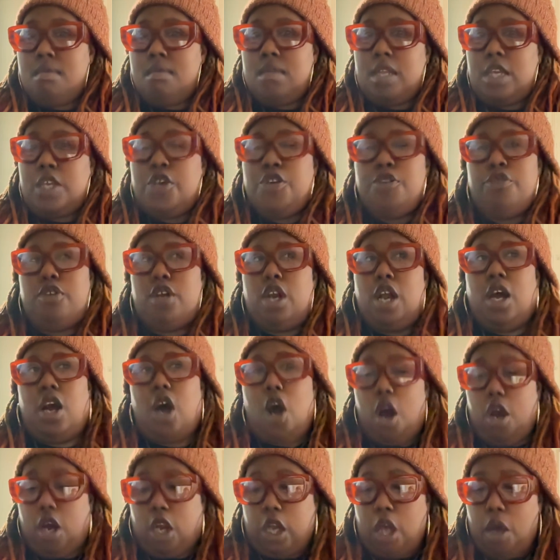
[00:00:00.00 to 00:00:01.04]
you're going to
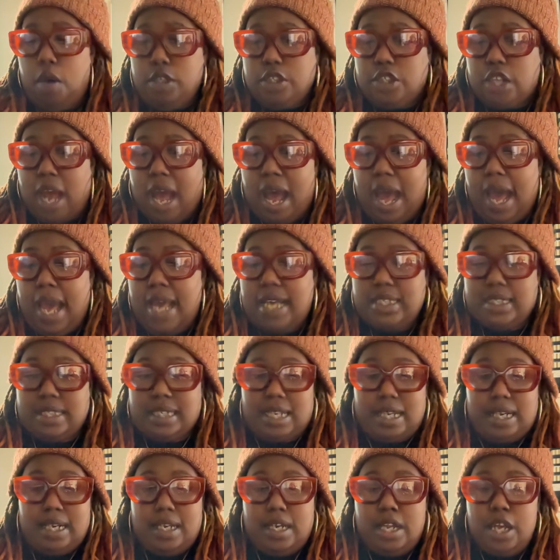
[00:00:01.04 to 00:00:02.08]
close your eyes
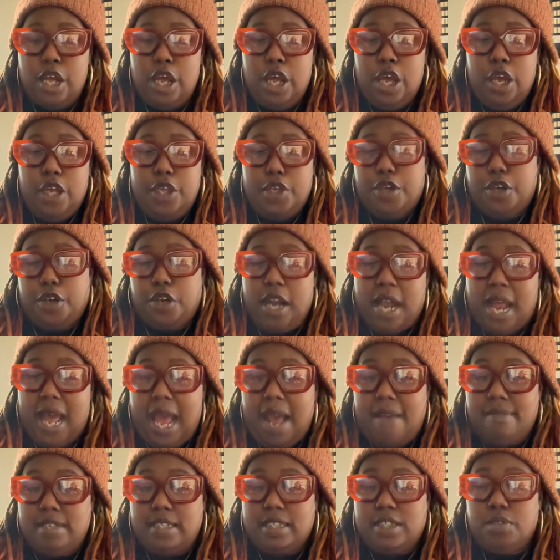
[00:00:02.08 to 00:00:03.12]
and you're going to
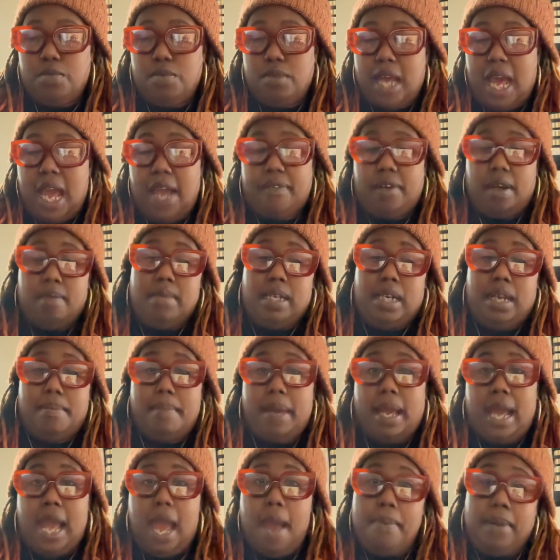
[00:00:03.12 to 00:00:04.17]
have this new life. I mean, it
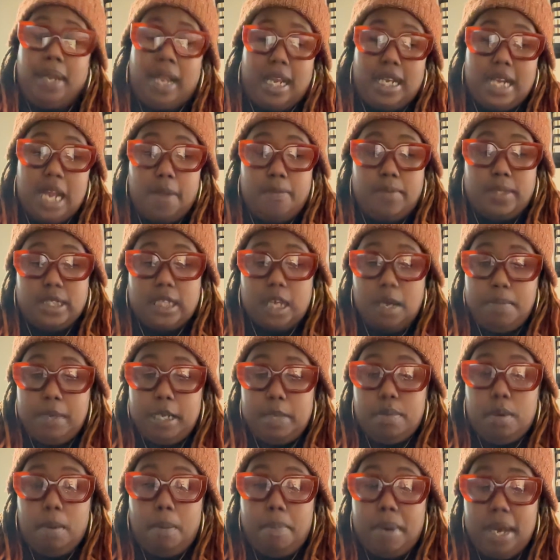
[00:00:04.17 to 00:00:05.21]
may happen like that for some
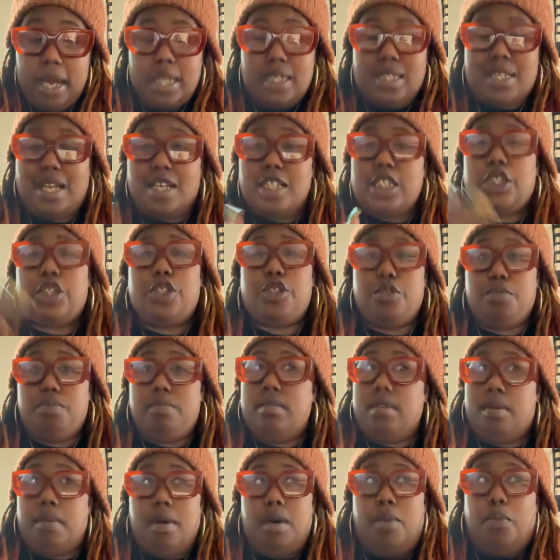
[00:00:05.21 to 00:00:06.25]
people, but there's
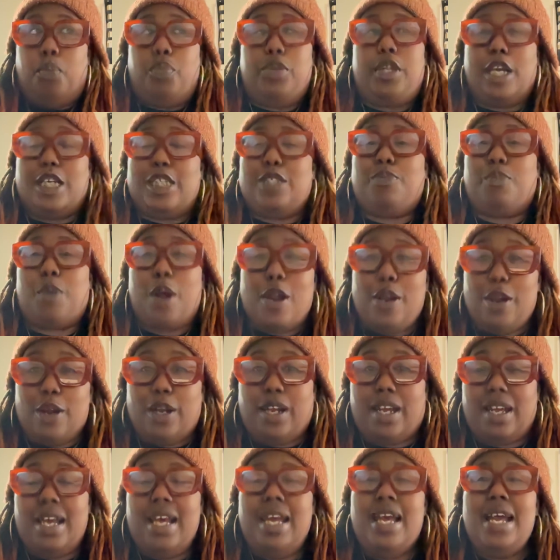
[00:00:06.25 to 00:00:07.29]

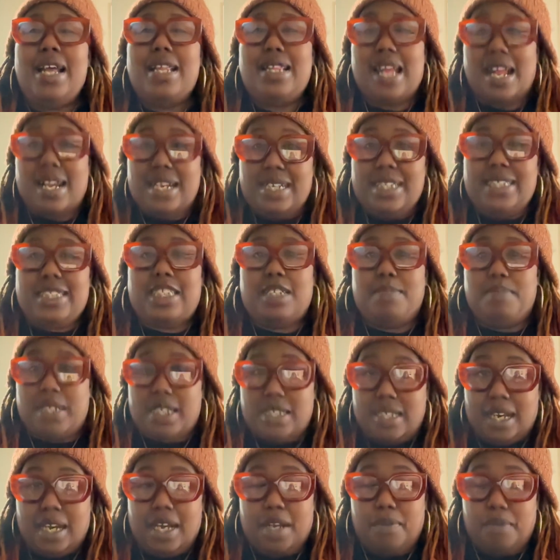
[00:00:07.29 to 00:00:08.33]
work that needs to be
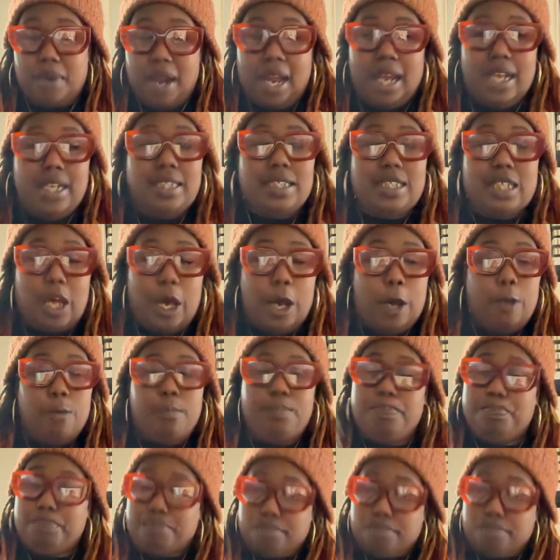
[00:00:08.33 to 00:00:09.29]
done, right? So